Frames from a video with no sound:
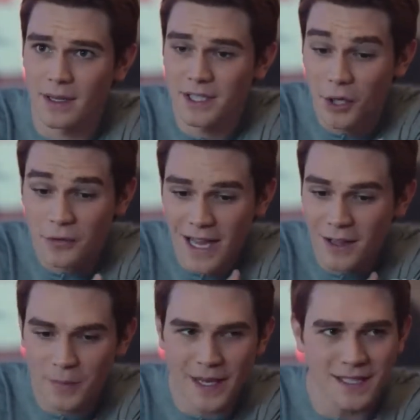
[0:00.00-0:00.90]
Sheriff
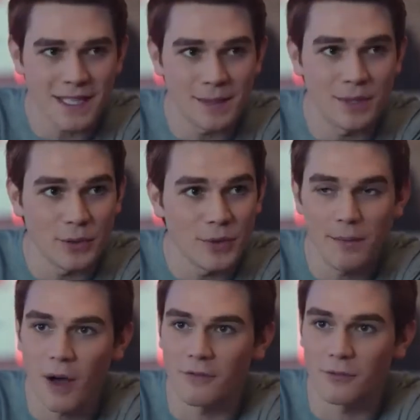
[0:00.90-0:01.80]
Keller basically blew
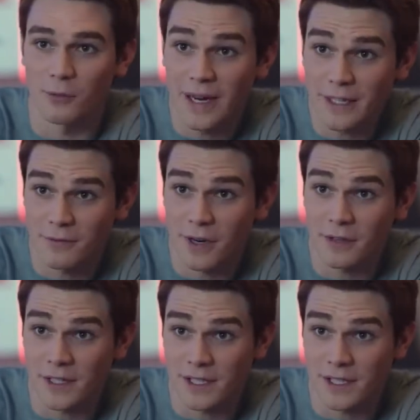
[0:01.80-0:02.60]
him off right in front of us.